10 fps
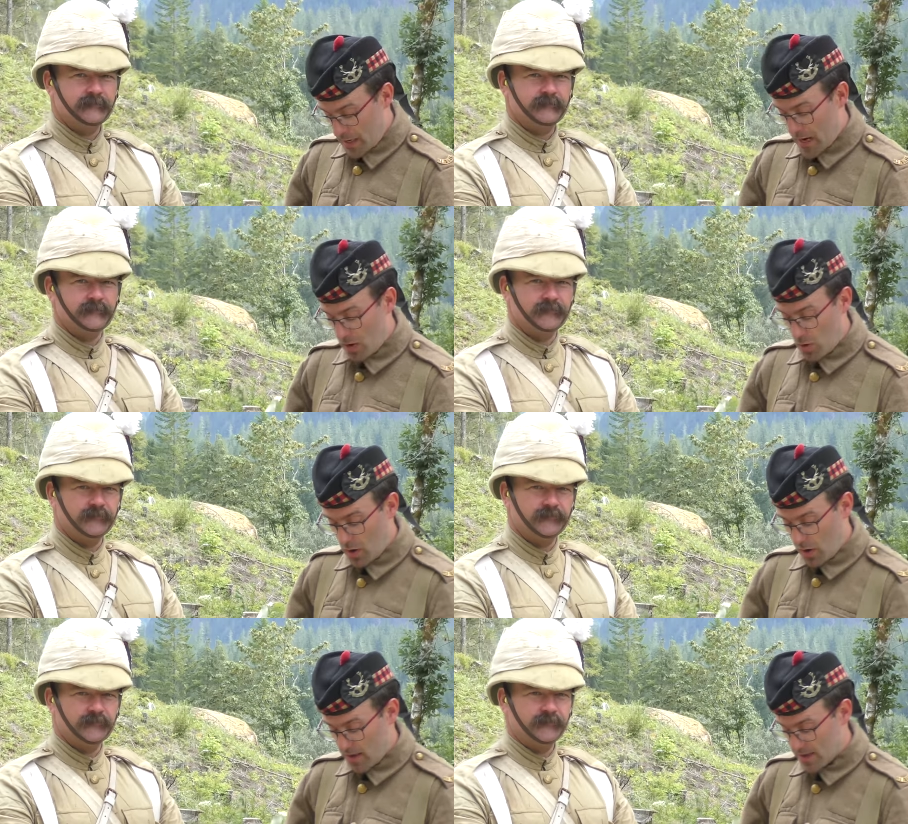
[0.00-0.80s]

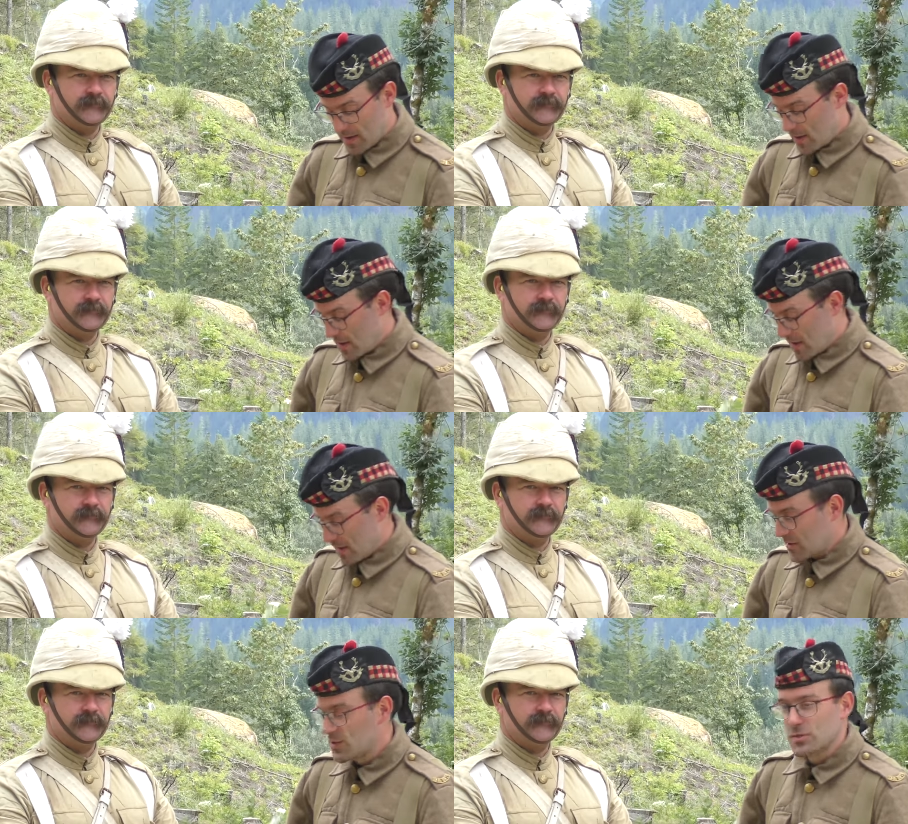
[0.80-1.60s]
Speaker 1: Now, uh,
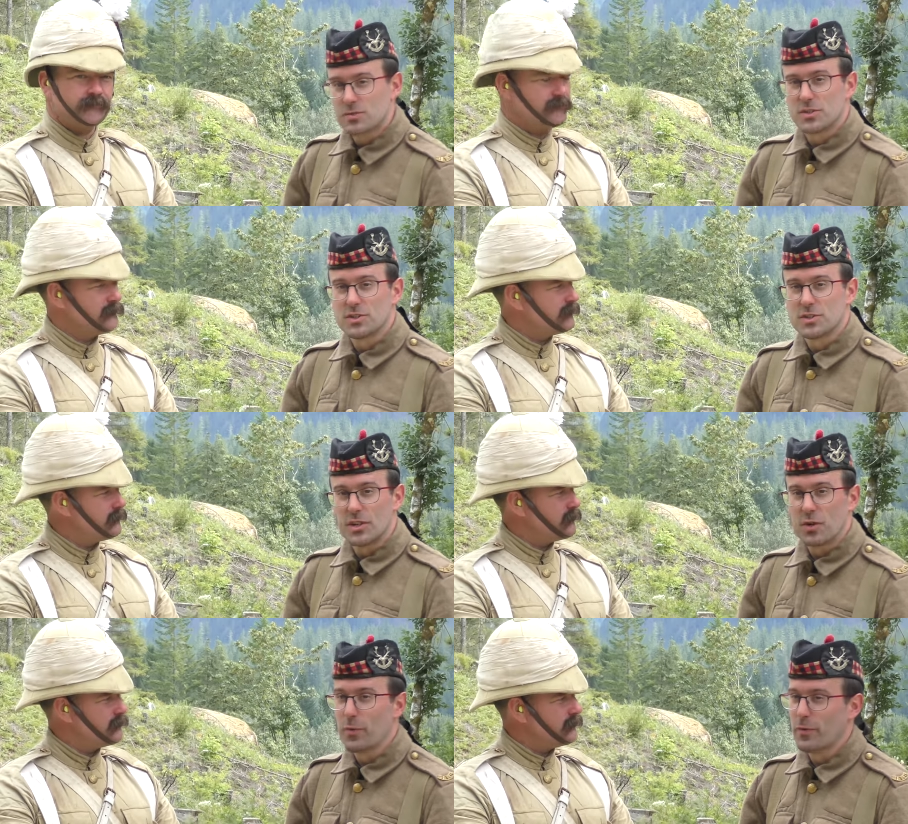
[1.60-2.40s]

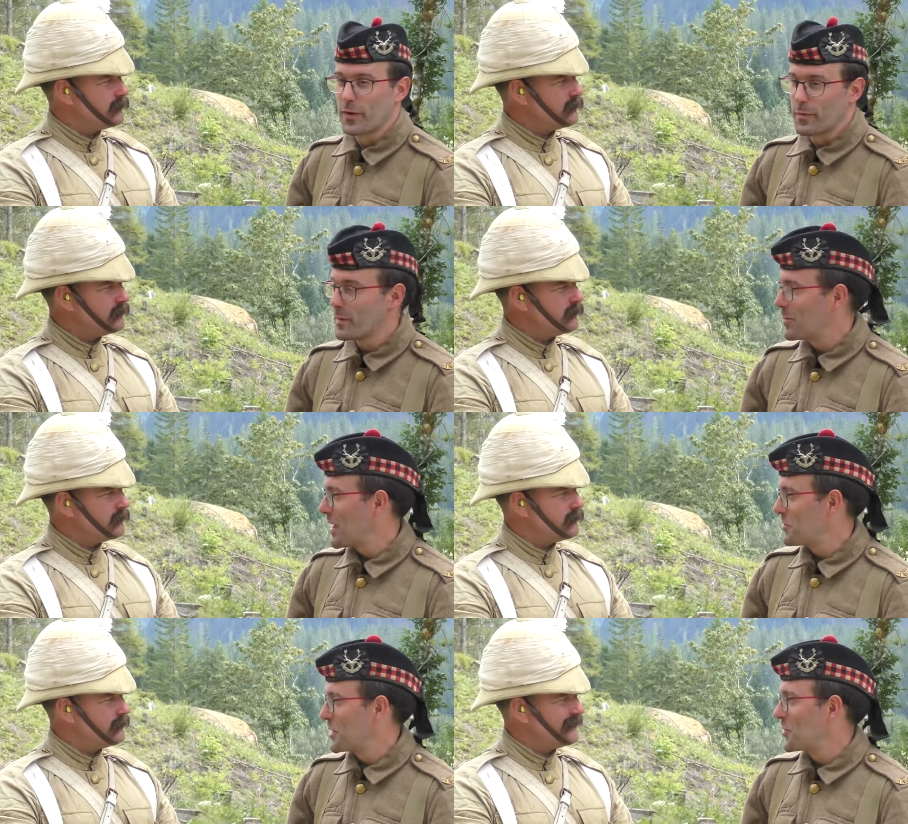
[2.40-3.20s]
just uh, we've uh, been
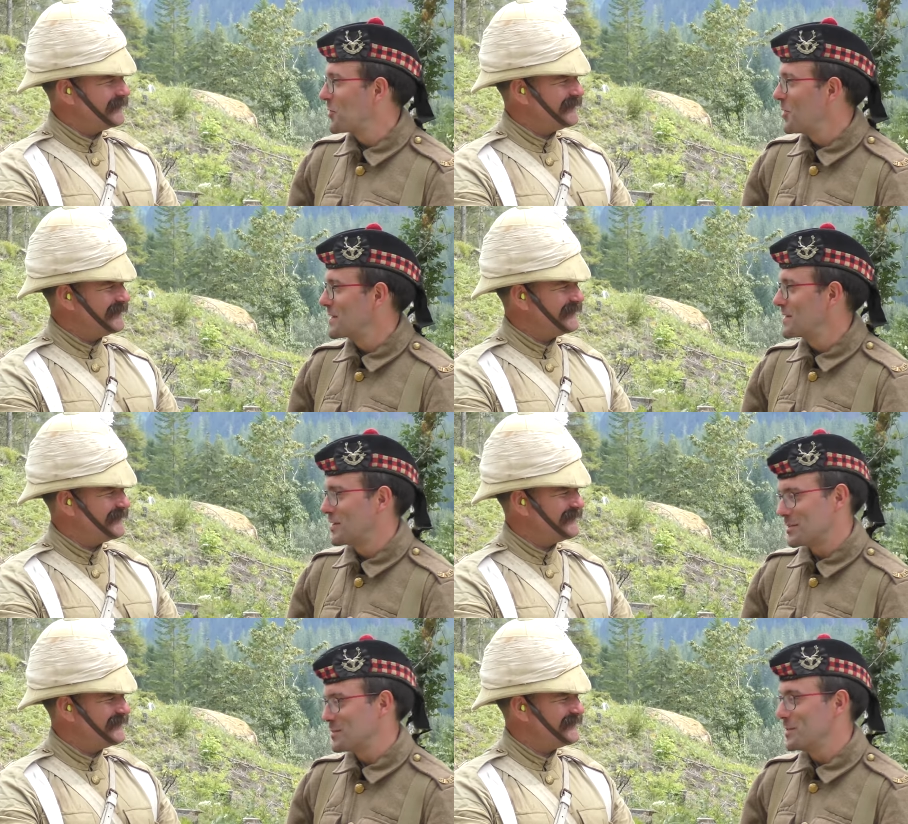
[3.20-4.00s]
blathering on
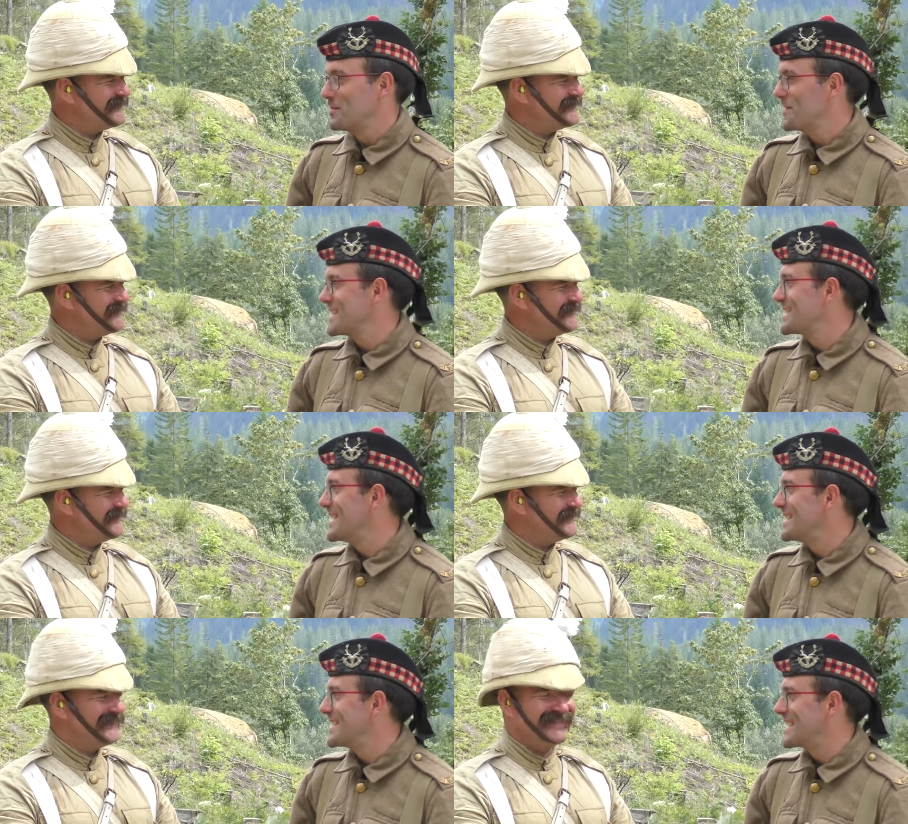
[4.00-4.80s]
quite a long time. It's been
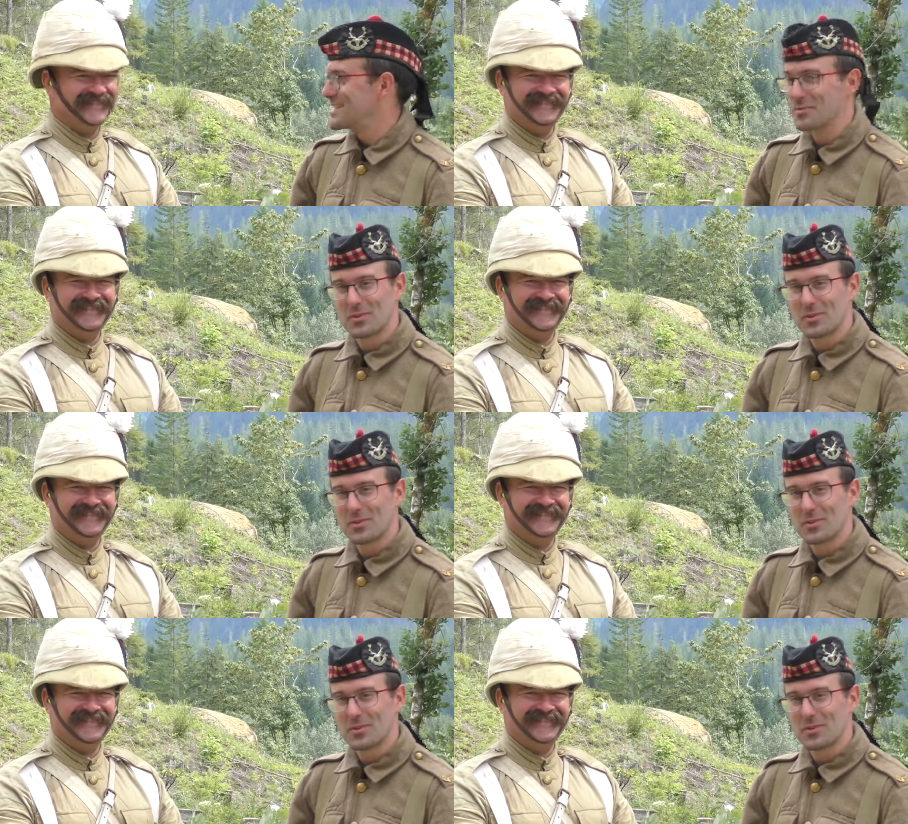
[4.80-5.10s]
fascinating.